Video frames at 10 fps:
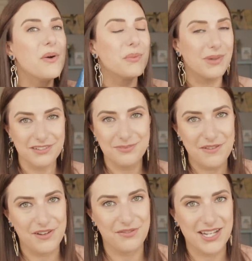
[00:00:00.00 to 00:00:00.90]
one of my
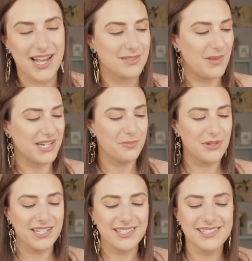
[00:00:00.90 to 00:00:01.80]
favorite cosmetic
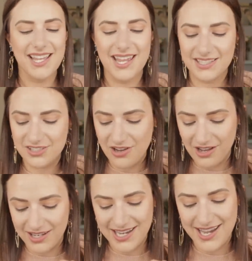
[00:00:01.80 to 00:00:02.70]
brands and it's called